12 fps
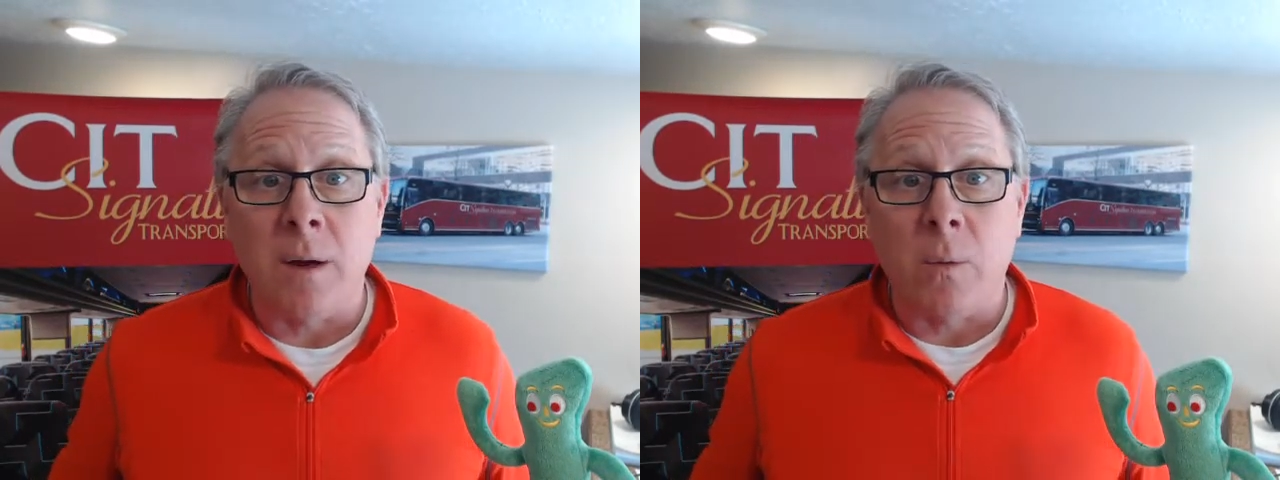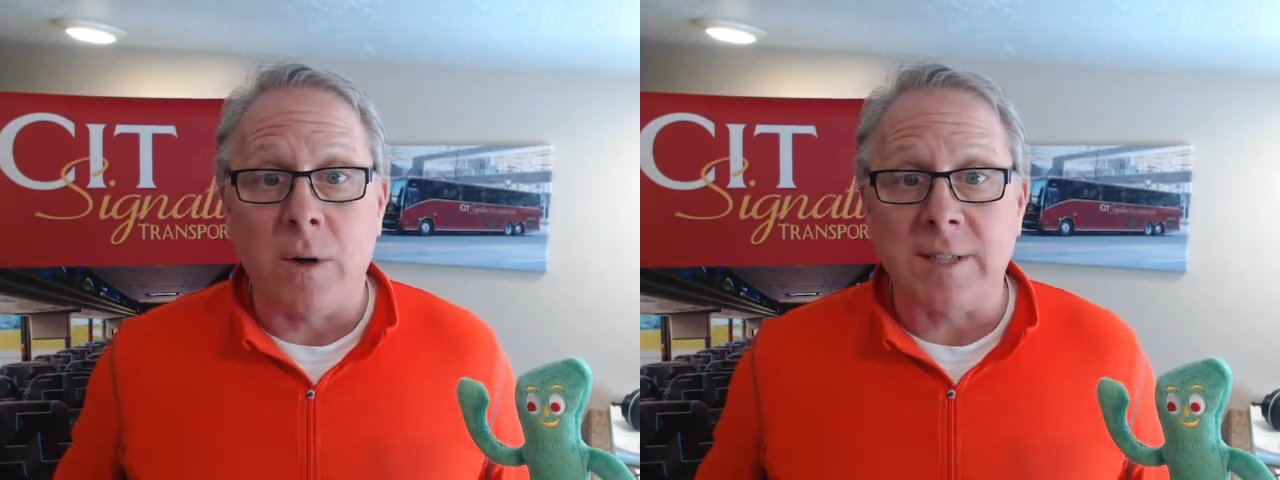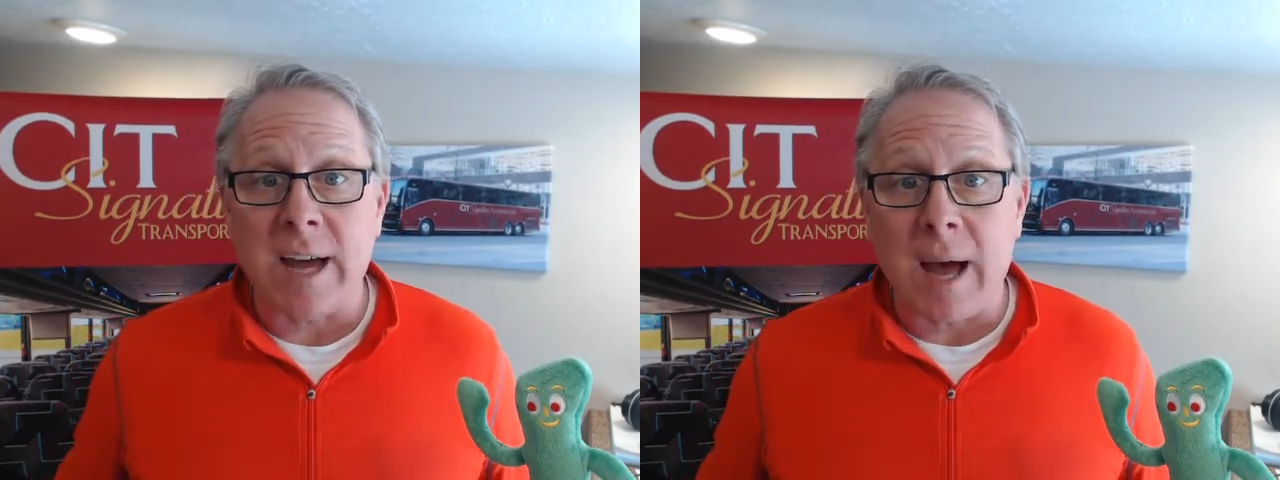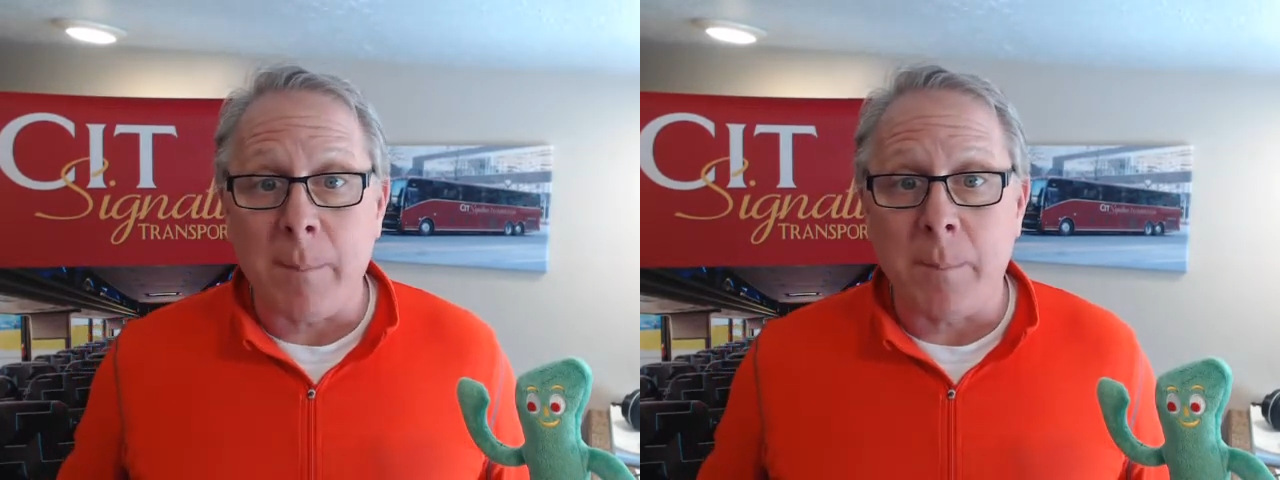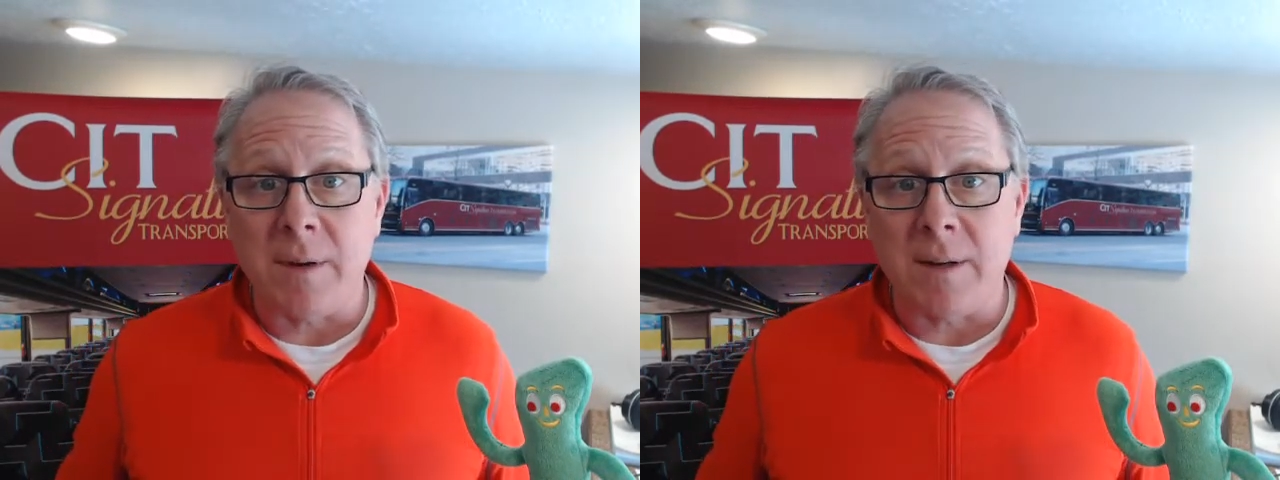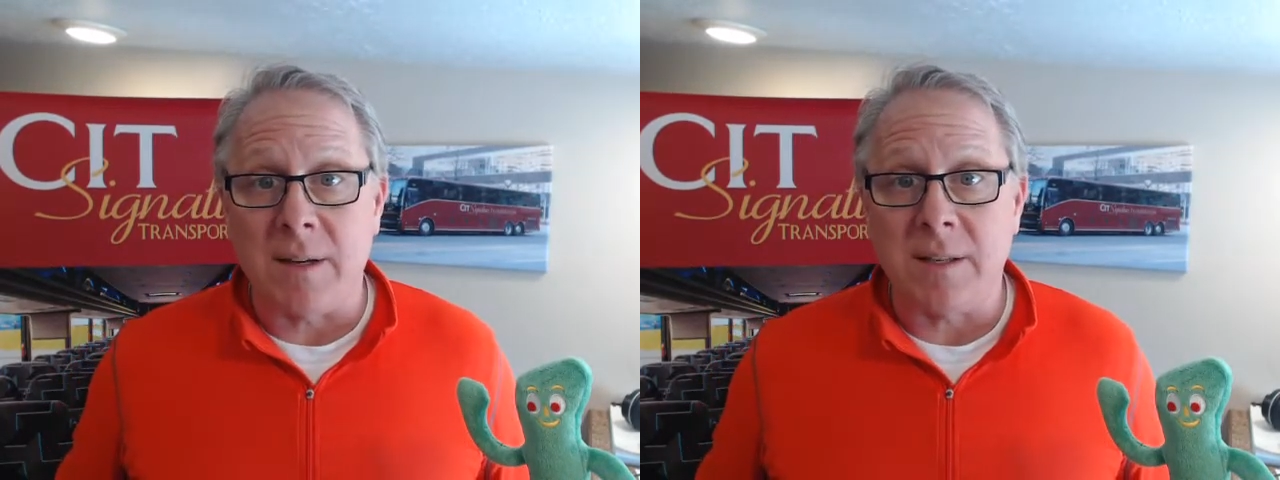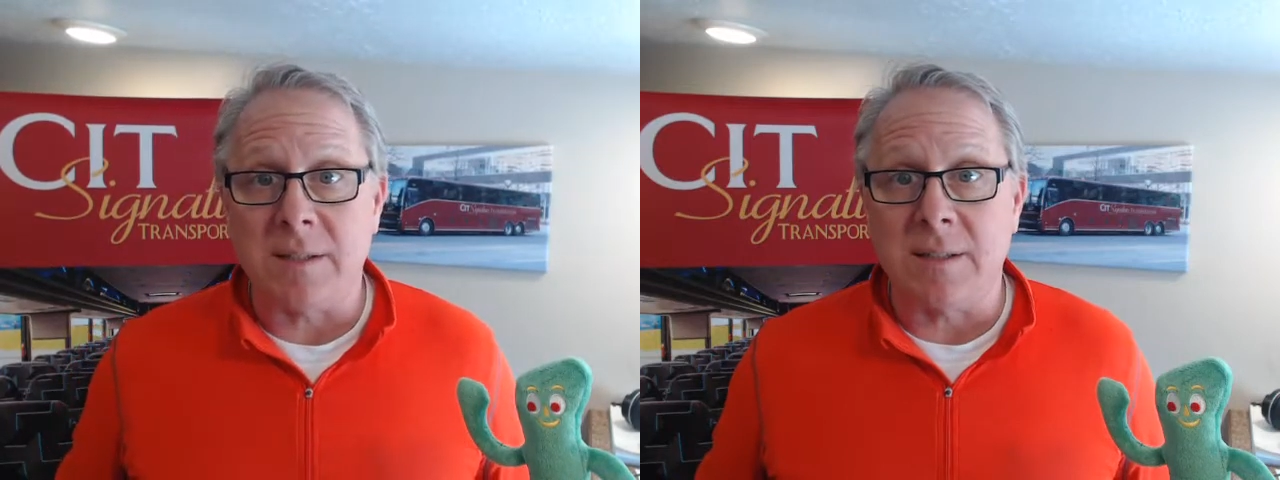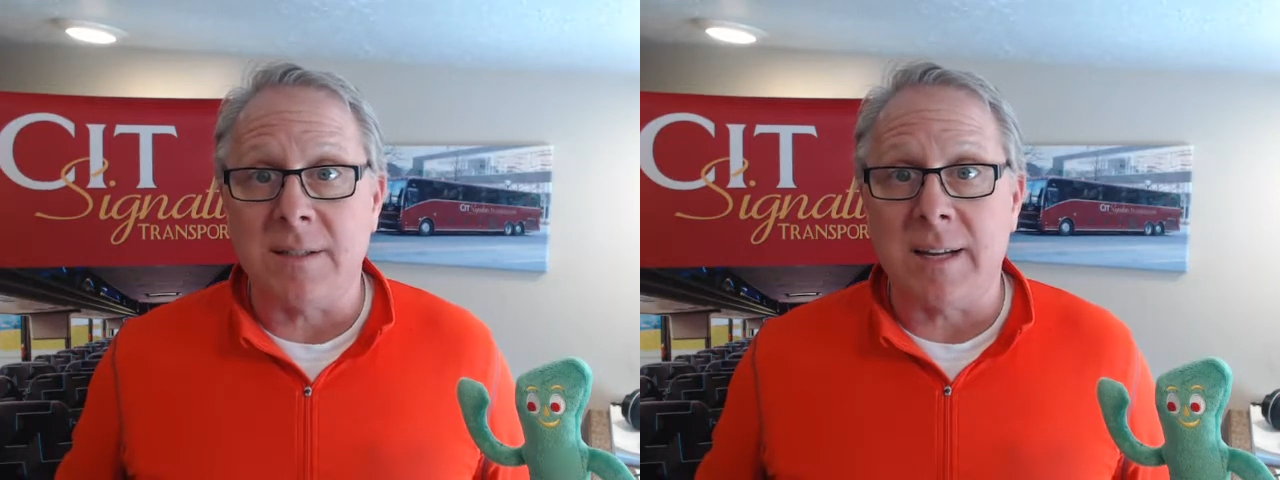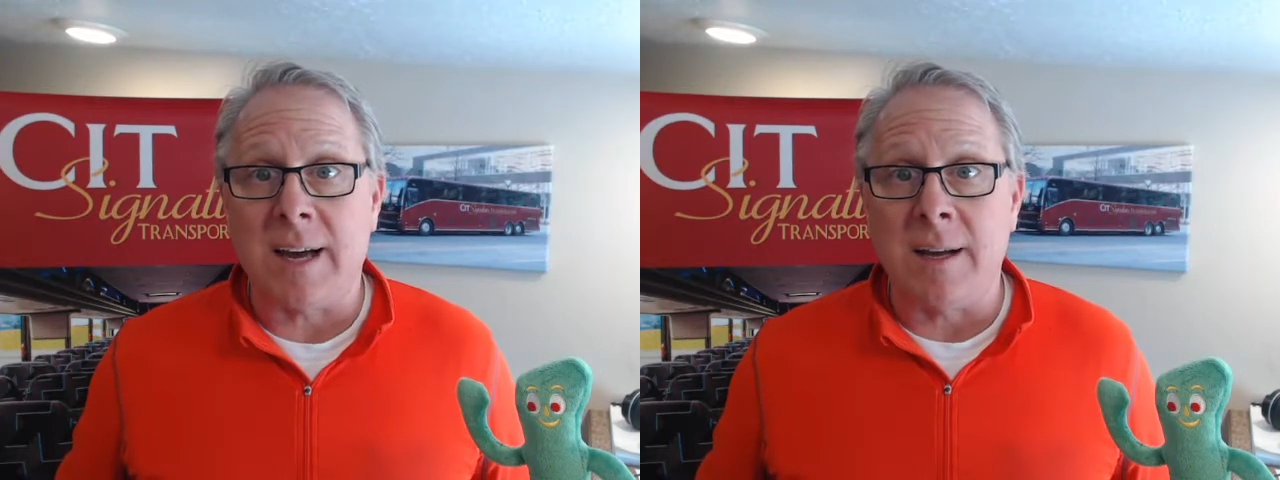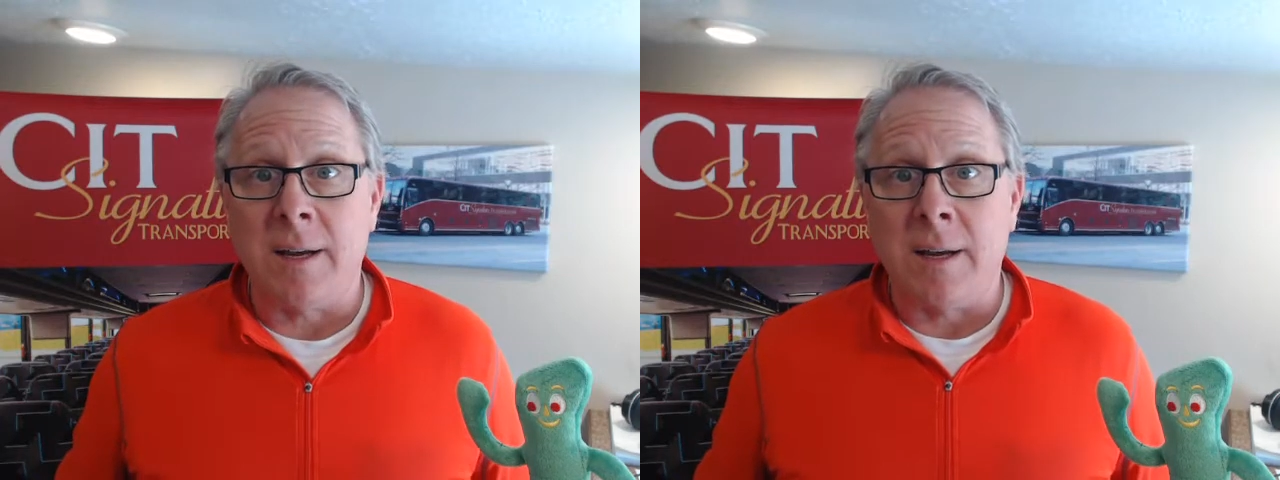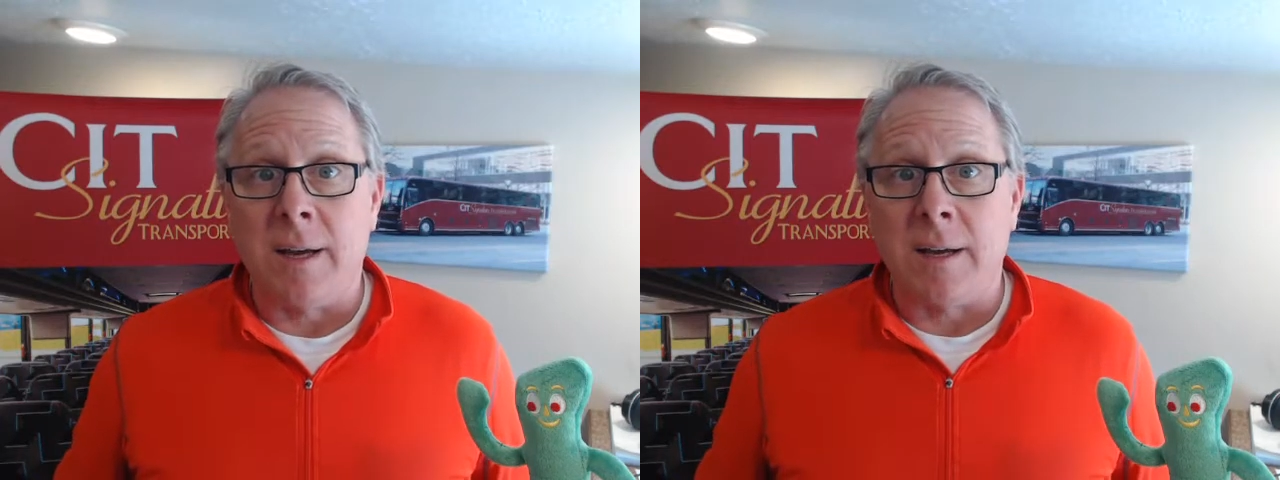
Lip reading: what's happened is that